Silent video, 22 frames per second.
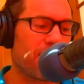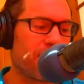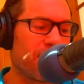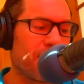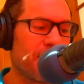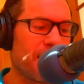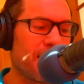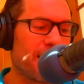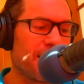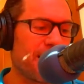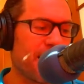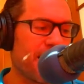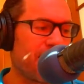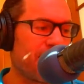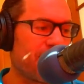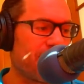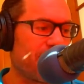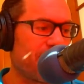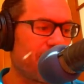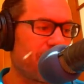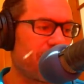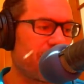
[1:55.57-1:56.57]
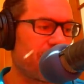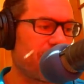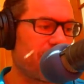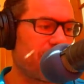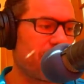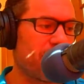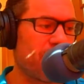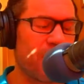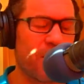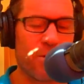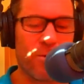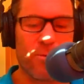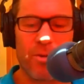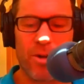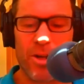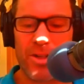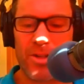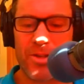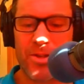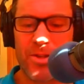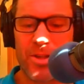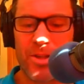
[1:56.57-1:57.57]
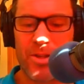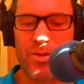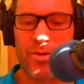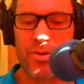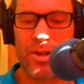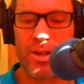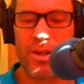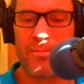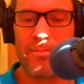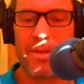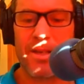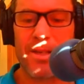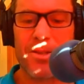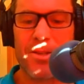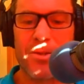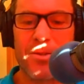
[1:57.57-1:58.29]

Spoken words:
elite athlete in my own right, so I try to mix